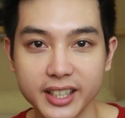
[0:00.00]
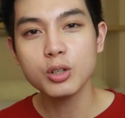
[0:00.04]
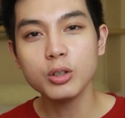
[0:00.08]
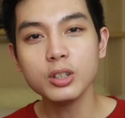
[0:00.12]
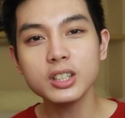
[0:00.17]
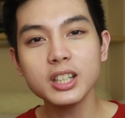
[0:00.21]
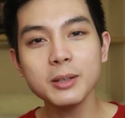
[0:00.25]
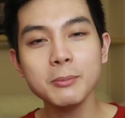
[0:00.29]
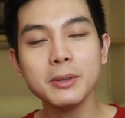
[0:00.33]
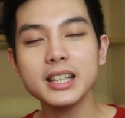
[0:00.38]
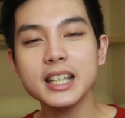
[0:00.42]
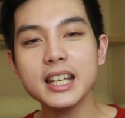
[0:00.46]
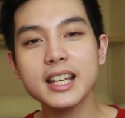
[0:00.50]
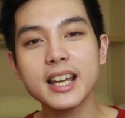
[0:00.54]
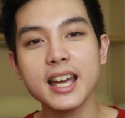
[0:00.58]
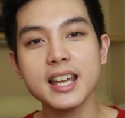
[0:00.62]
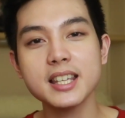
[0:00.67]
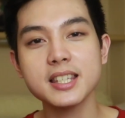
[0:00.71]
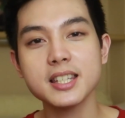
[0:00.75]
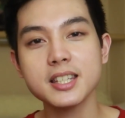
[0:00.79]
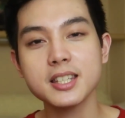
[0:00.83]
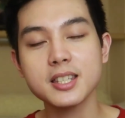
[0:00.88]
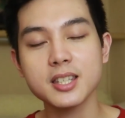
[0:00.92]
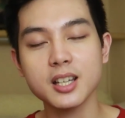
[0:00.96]
So ultimately,
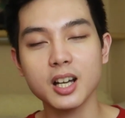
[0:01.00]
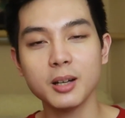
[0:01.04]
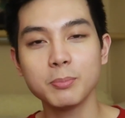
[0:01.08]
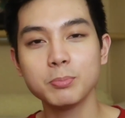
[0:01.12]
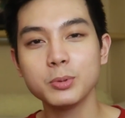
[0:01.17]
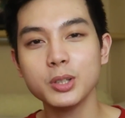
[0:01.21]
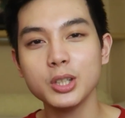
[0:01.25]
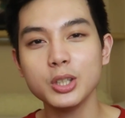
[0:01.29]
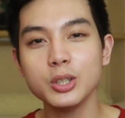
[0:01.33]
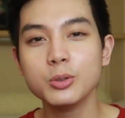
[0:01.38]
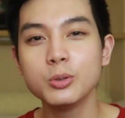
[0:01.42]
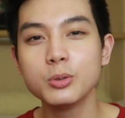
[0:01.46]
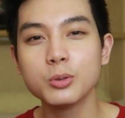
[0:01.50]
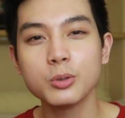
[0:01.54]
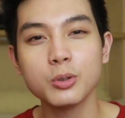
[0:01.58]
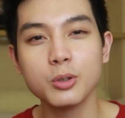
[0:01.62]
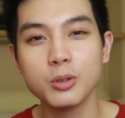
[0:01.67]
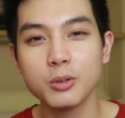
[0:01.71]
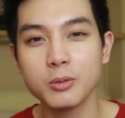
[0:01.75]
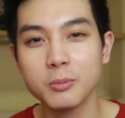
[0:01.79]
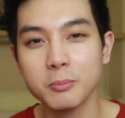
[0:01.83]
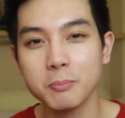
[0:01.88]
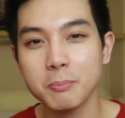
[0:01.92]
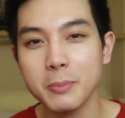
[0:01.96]
guys, it's up to you
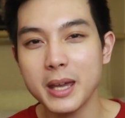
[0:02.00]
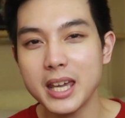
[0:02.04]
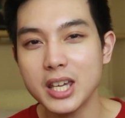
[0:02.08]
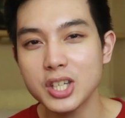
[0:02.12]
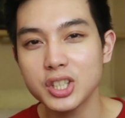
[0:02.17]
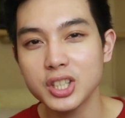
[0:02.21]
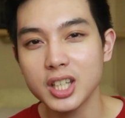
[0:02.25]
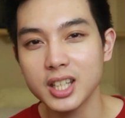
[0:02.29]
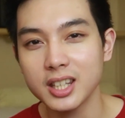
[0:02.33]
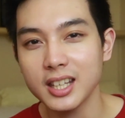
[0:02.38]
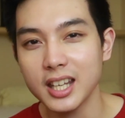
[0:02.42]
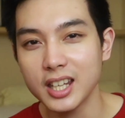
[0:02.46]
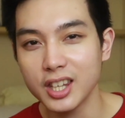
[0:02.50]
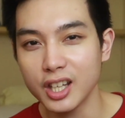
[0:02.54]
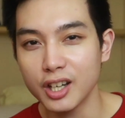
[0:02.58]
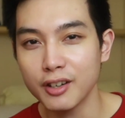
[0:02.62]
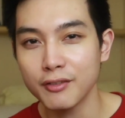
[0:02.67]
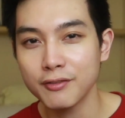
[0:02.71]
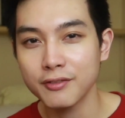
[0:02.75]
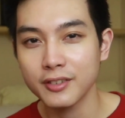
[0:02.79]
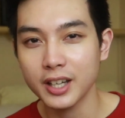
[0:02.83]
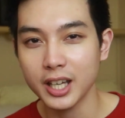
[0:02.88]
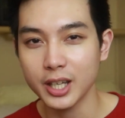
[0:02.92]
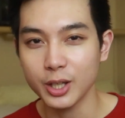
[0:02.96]
kung patient
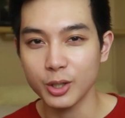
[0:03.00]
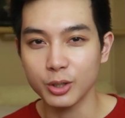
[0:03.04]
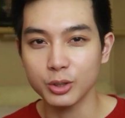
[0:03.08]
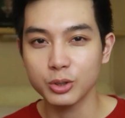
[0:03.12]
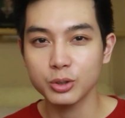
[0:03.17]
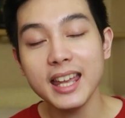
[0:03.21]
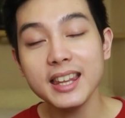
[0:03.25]
enough kayo.